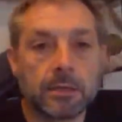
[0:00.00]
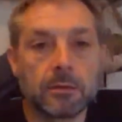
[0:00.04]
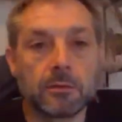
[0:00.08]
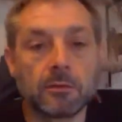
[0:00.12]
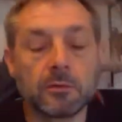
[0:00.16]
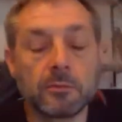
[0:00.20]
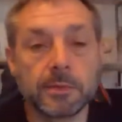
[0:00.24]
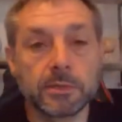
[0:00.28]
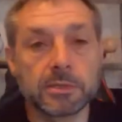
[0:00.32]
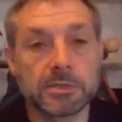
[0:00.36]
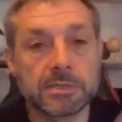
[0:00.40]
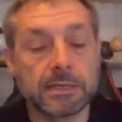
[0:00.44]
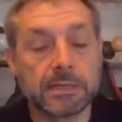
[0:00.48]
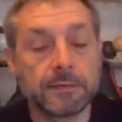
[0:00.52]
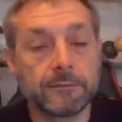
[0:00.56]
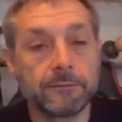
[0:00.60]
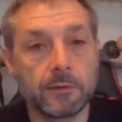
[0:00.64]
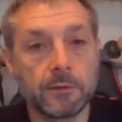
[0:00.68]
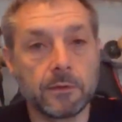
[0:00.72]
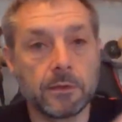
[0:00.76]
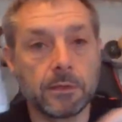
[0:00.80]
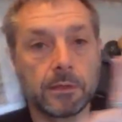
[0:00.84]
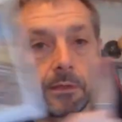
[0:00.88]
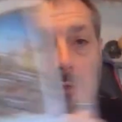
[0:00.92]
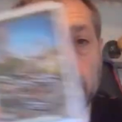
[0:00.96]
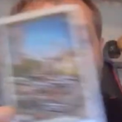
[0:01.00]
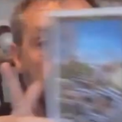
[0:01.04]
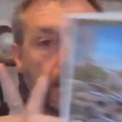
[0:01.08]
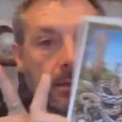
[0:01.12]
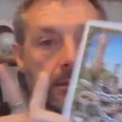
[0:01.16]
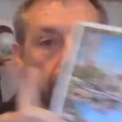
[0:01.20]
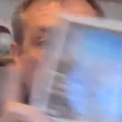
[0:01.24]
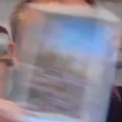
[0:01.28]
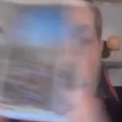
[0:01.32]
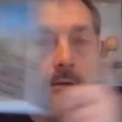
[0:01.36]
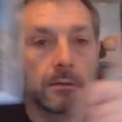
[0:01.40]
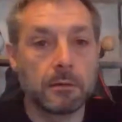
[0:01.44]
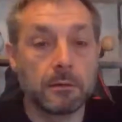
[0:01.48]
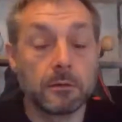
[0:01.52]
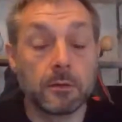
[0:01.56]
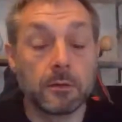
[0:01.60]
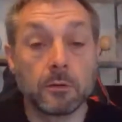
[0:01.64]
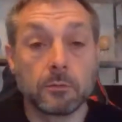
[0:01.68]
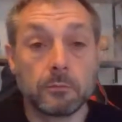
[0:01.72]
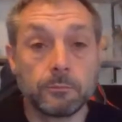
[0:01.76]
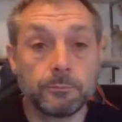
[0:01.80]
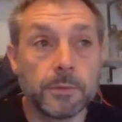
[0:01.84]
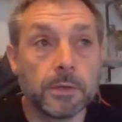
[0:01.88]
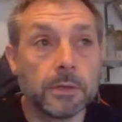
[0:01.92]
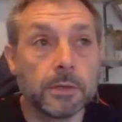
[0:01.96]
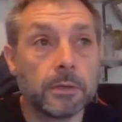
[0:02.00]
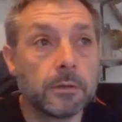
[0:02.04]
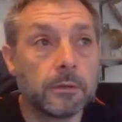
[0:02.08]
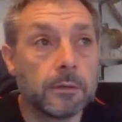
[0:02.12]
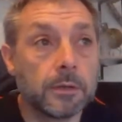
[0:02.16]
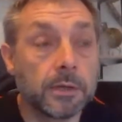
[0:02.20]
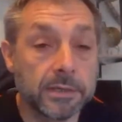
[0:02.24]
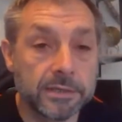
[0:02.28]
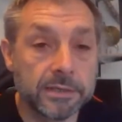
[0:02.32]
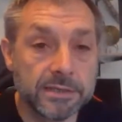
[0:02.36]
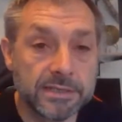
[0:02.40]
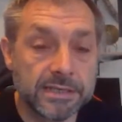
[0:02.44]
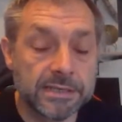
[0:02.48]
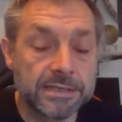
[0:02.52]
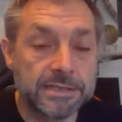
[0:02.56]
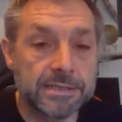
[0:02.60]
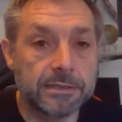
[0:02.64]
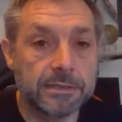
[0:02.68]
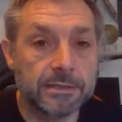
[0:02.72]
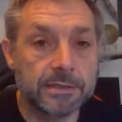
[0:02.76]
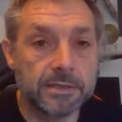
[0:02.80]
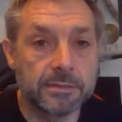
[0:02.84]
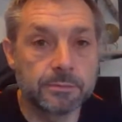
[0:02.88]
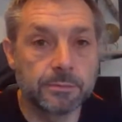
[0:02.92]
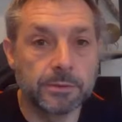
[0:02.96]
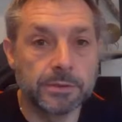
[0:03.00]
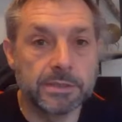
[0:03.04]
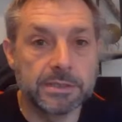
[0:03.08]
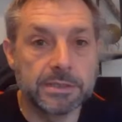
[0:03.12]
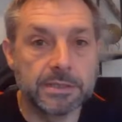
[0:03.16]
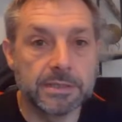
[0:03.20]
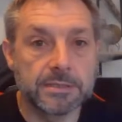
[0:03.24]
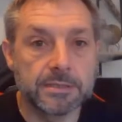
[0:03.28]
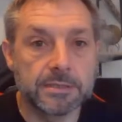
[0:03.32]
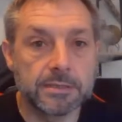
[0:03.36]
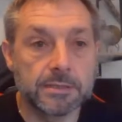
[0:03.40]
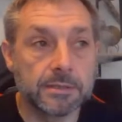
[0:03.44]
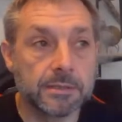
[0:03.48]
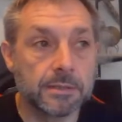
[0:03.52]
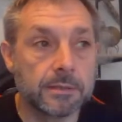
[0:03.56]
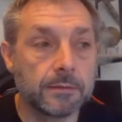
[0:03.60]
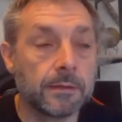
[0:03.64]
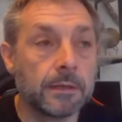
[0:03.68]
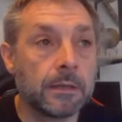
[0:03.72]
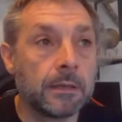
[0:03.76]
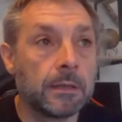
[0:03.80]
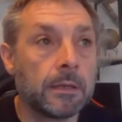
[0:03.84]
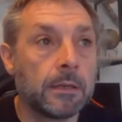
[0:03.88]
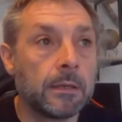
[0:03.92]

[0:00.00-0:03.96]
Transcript: could almost have like the, you know, the caduceus, which is the